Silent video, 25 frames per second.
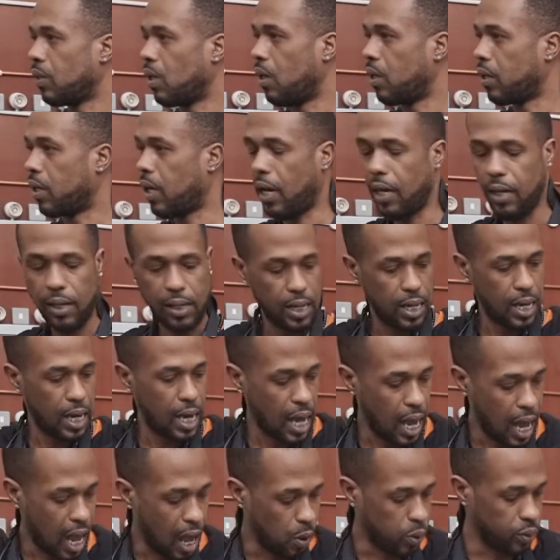Okay?
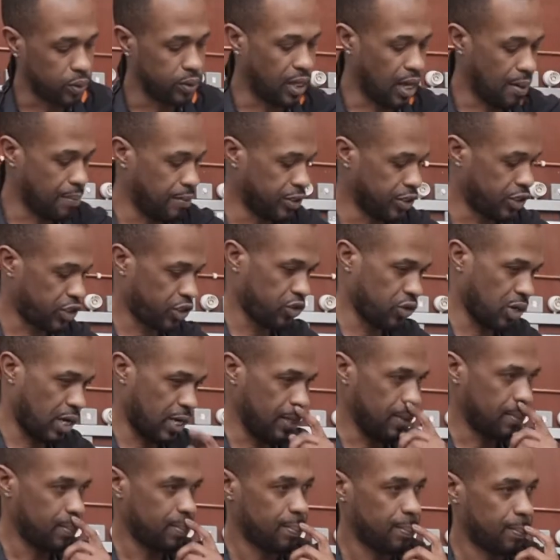I will
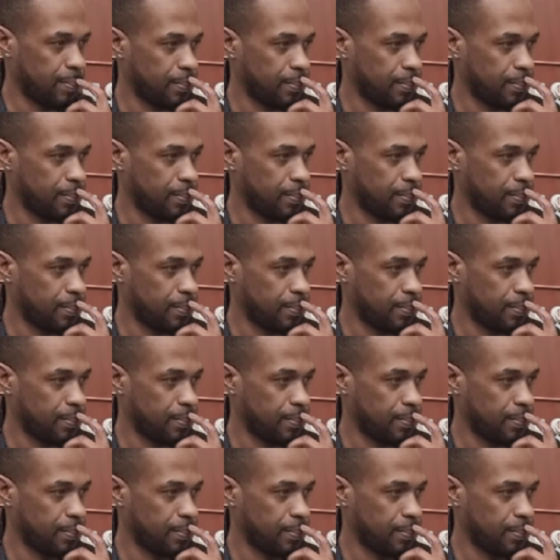demonstrate